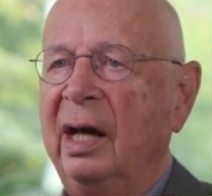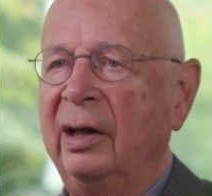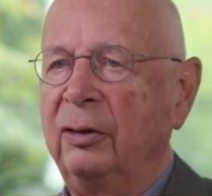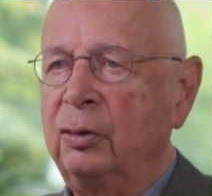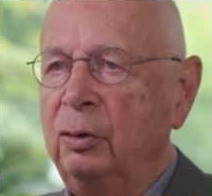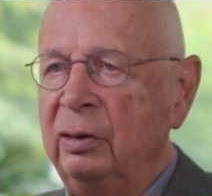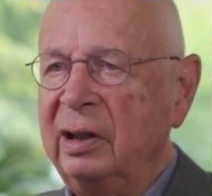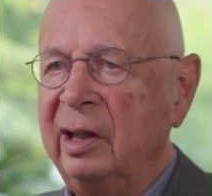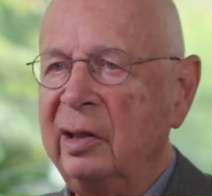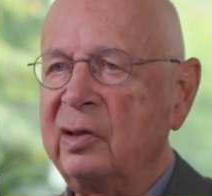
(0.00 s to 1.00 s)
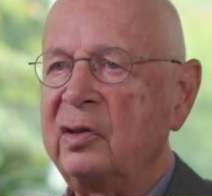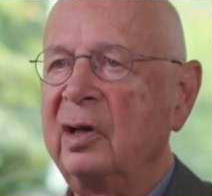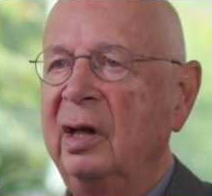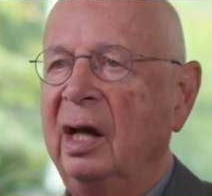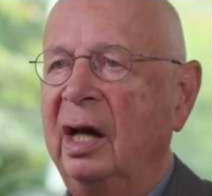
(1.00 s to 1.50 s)
and
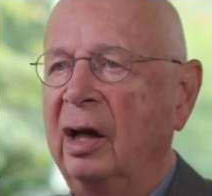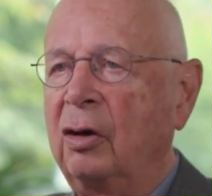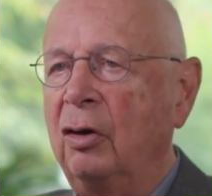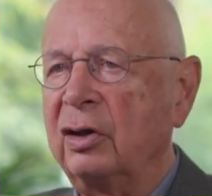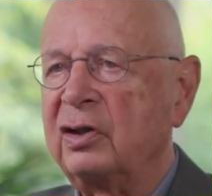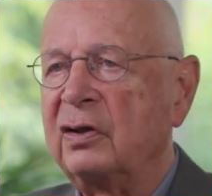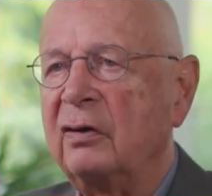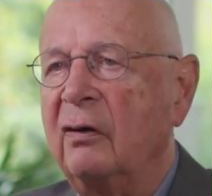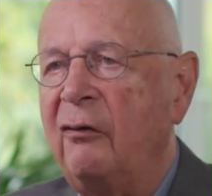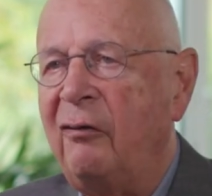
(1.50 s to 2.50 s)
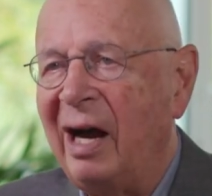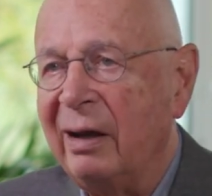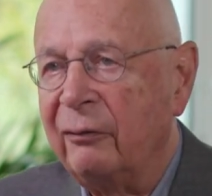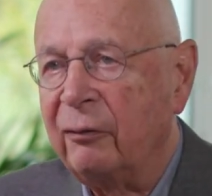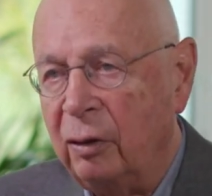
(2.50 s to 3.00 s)
toolkits across
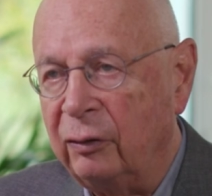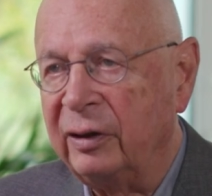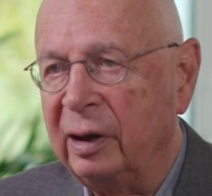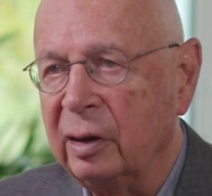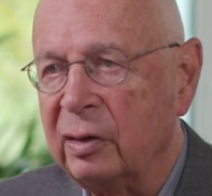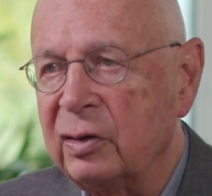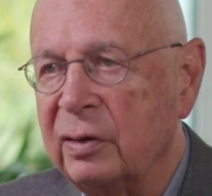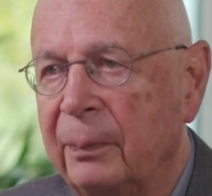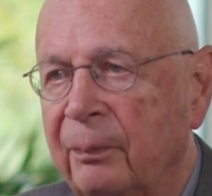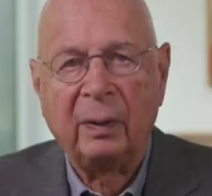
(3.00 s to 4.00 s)
5 continents.